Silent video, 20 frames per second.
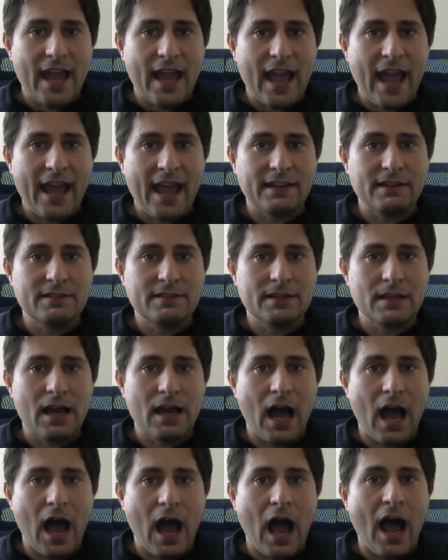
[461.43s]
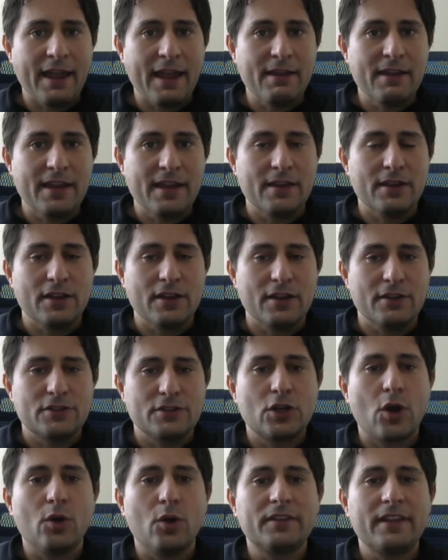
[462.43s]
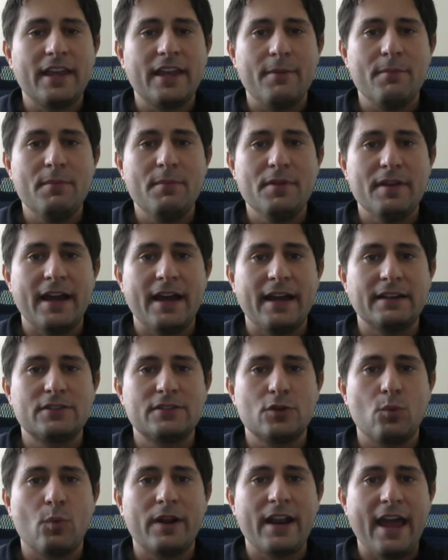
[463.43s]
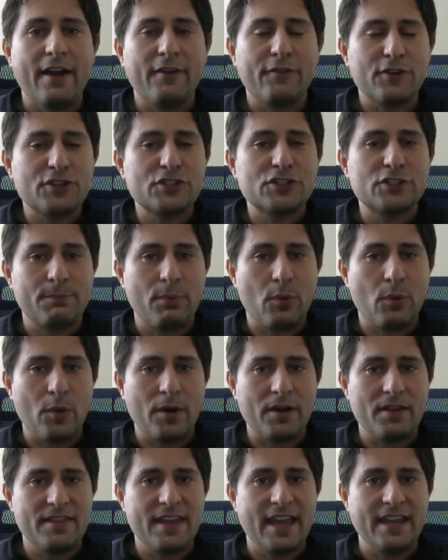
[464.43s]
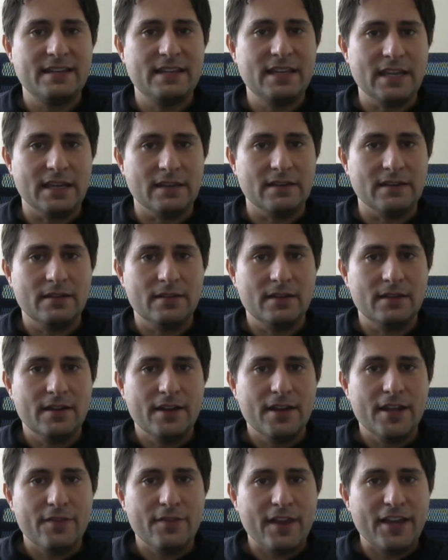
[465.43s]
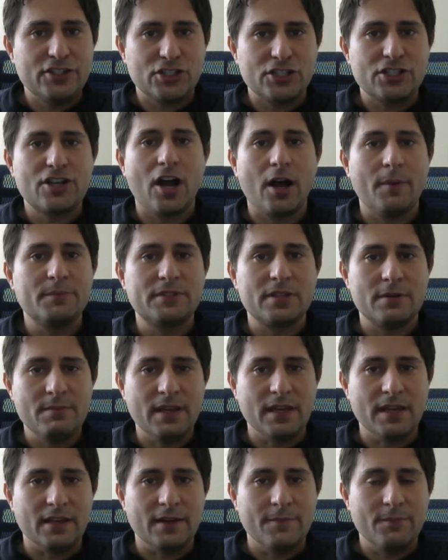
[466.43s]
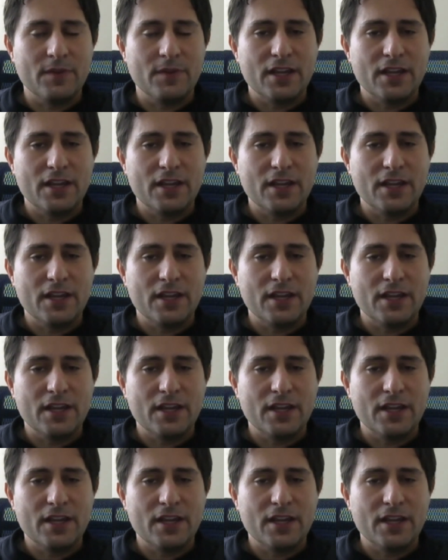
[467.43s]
and I told them that whatever support they need, they should come to me.